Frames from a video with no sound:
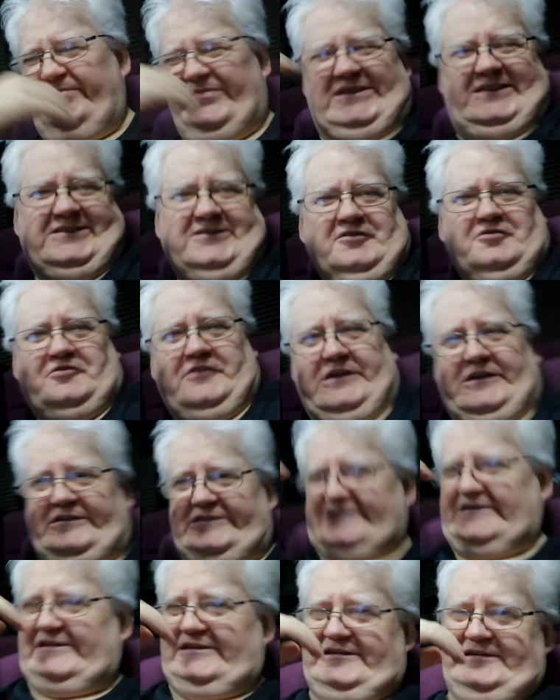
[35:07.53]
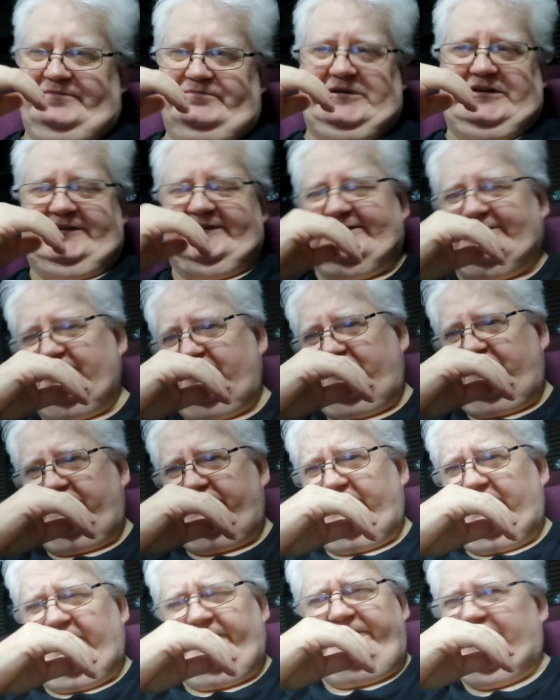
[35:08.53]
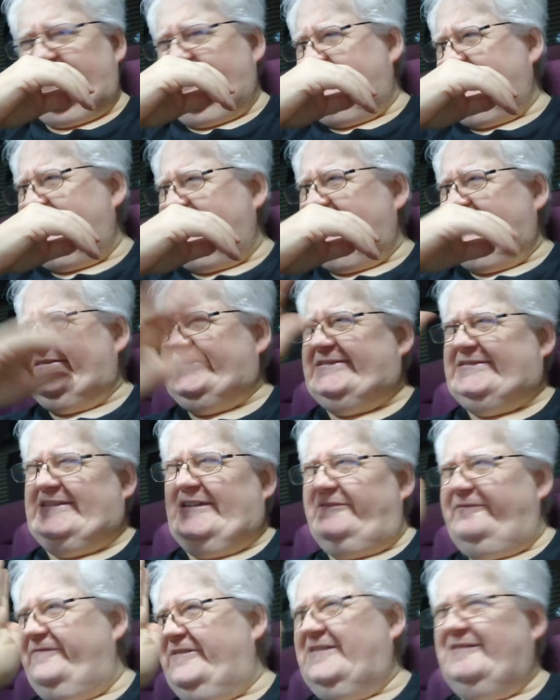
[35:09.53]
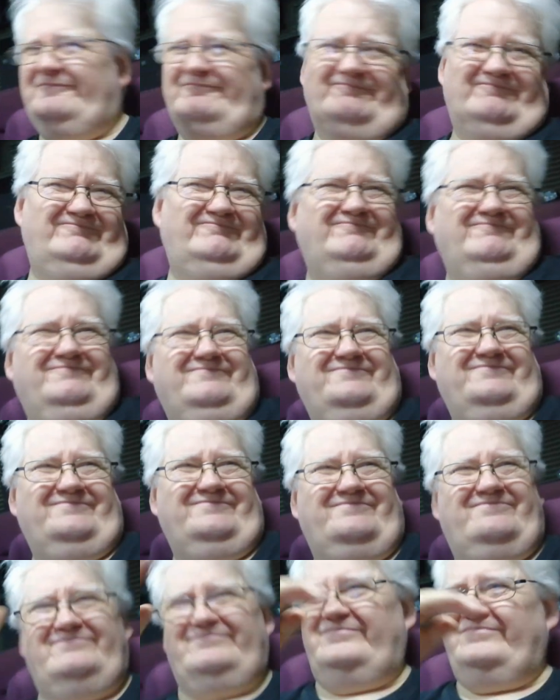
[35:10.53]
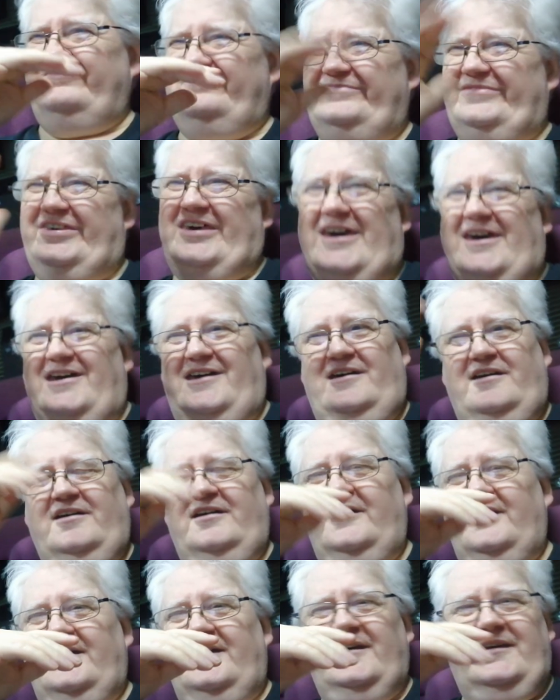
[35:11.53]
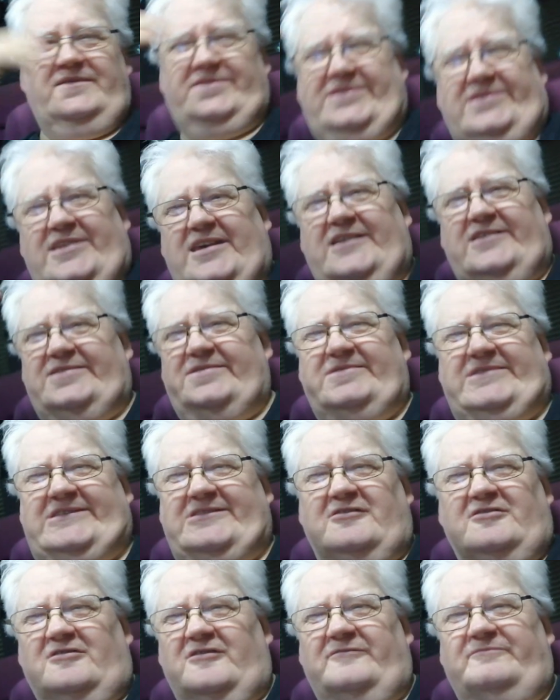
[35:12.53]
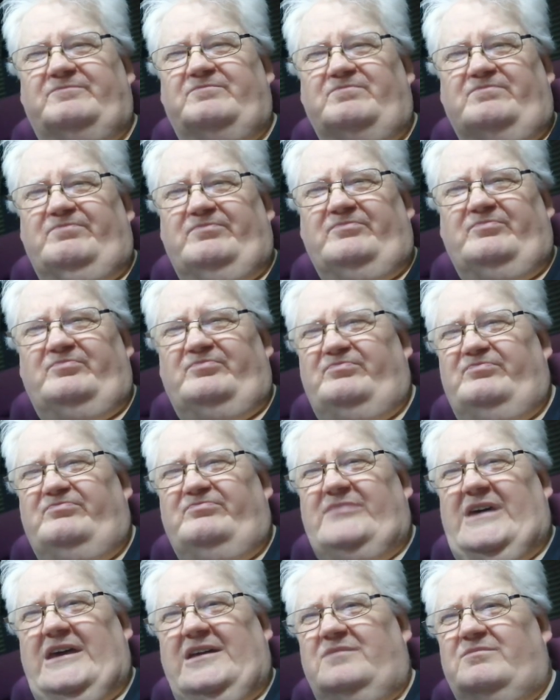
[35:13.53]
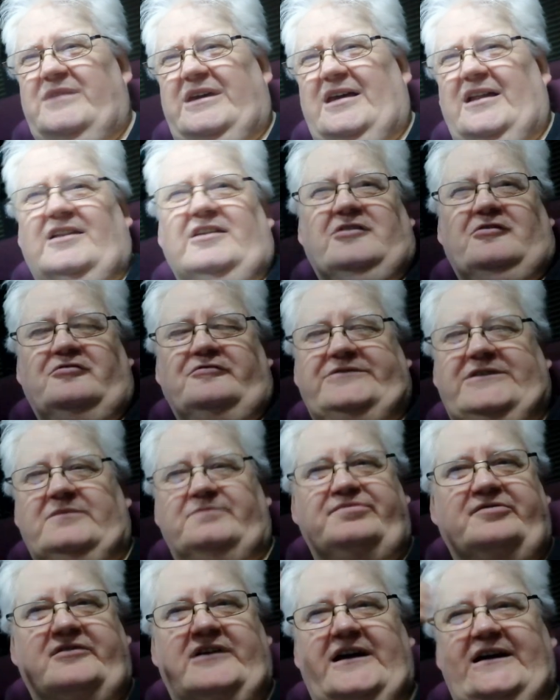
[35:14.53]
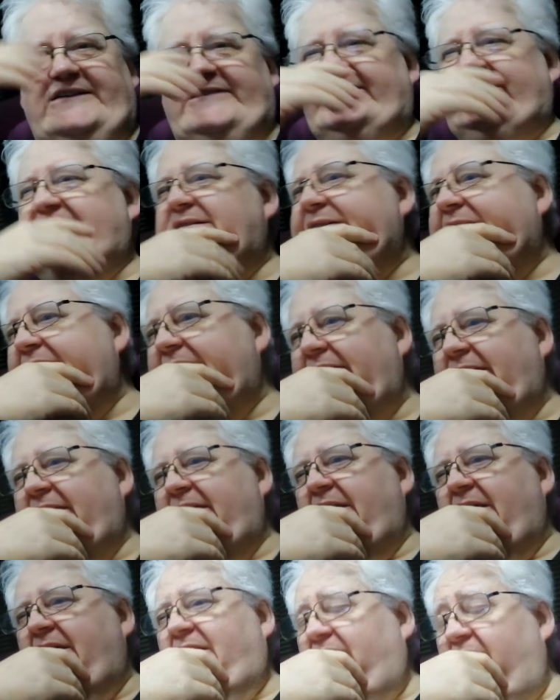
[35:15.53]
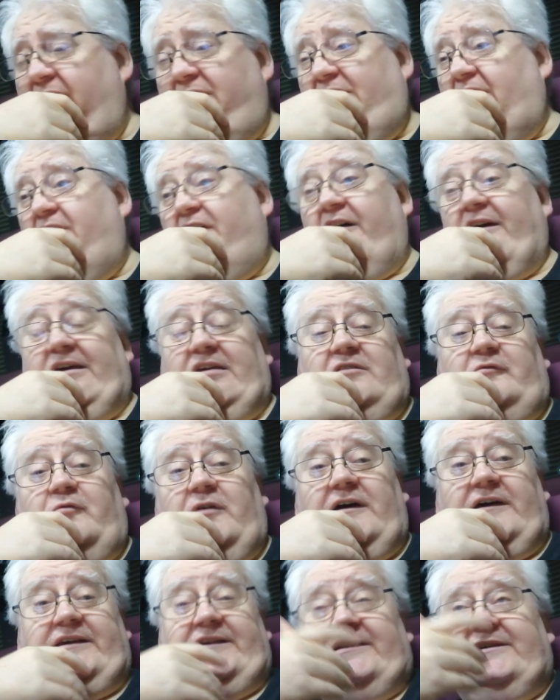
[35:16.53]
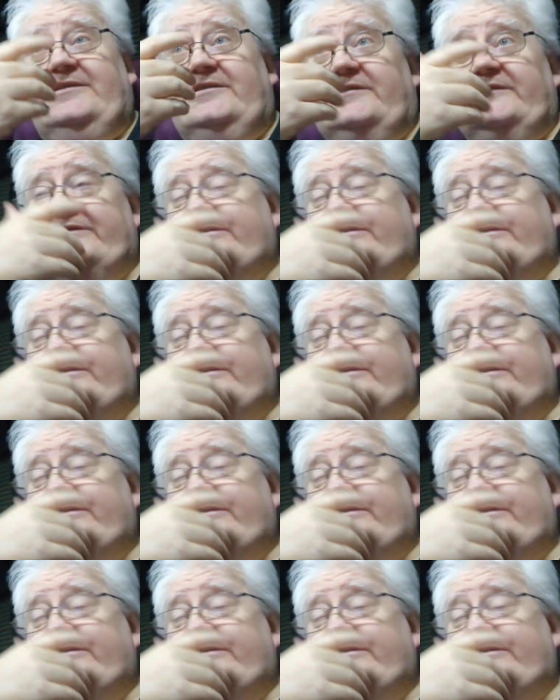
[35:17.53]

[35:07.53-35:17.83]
disorientating me sort of, and I'm thinking there's something there. It it sort of made me a little depressed. Kind of like in a way, I